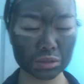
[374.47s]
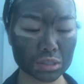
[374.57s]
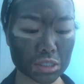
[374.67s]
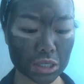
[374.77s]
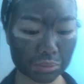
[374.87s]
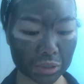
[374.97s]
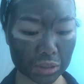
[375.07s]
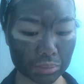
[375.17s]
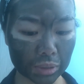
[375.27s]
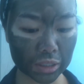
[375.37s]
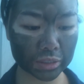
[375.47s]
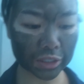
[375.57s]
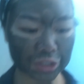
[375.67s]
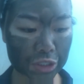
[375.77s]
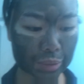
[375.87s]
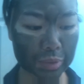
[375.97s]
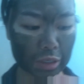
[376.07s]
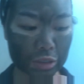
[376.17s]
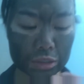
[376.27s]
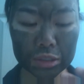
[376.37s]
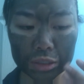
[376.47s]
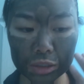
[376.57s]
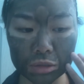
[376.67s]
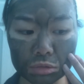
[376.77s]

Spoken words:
was a 10-minute meditation, but honestly I couldn't